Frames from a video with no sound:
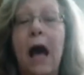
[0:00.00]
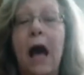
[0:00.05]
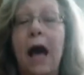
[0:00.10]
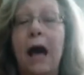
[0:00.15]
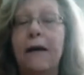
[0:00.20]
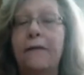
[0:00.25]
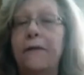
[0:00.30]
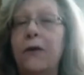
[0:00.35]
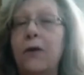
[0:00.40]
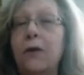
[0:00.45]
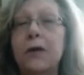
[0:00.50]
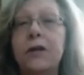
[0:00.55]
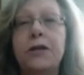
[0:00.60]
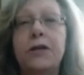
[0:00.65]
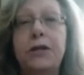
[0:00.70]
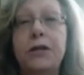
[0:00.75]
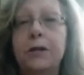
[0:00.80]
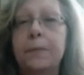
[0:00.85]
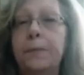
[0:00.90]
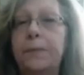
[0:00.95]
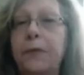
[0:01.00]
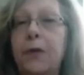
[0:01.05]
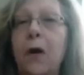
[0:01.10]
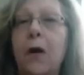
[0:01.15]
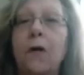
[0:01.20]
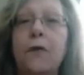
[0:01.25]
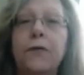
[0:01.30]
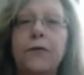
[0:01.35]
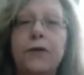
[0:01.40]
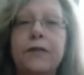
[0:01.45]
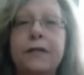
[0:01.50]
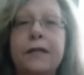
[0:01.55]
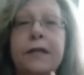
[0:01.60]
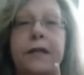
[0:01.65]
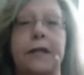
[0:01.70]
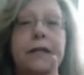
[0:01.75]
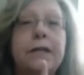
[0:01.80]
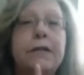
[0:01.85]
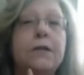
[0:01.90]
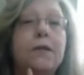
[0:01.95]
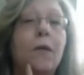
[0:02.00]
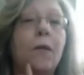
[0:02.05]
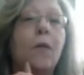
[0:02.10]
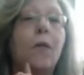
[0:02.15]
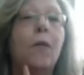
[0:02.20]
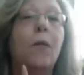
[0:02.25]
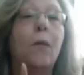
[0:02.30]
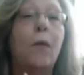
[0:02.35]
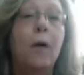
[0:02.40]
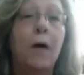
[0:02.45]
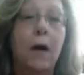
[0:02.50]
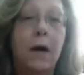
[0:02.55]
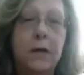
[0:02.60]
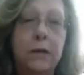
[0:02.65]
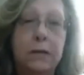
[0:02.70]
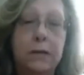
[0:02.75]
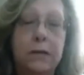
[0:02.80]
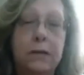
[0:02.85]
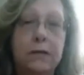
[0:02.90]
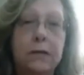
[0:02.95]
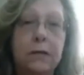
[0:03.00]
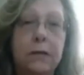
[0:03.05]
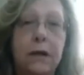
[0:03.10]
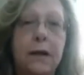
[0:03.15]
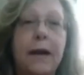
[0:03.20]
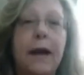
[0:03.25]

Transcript: I've only shipped overseas once.